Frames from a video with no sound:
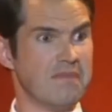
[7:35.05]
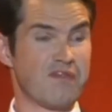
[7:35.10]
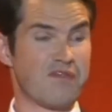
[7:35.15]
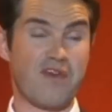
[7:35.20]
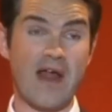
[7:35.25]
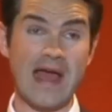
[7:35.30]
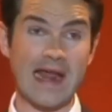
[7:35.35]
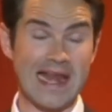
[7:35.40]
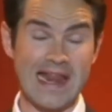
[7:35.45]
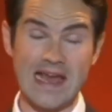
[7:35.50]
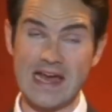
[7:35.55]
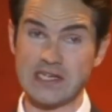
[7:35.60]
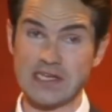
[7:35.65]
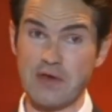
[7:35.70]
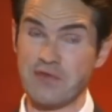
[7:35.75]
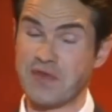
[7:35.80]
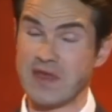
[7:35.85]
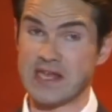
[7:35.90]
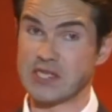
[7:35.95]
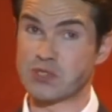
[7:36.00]
Frankly, I
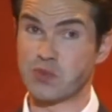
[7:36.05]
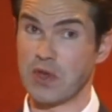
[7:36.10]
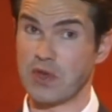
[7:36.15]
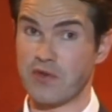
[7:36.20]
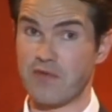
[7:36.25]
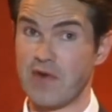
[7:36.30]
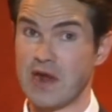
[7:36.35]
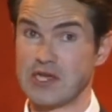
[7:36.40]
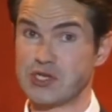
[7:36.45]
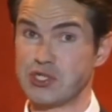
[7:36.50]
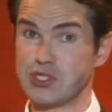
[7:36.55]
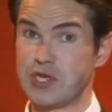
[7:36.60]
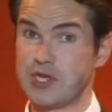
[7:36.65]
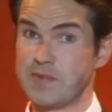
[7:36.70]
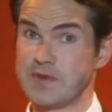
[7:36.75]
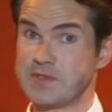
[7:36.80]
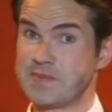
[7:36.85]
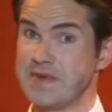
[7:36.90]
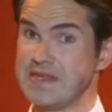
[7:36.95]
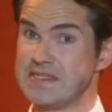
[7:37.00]
don't think it's what the
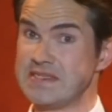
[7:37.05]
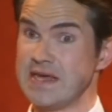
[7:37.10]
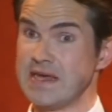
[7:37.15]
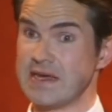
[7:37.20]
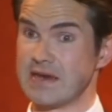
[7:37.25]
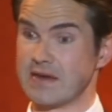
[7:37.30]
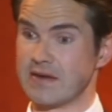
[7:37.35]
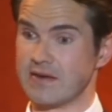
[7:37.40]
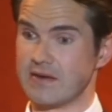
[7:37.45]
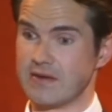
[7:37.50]
relationship is missing.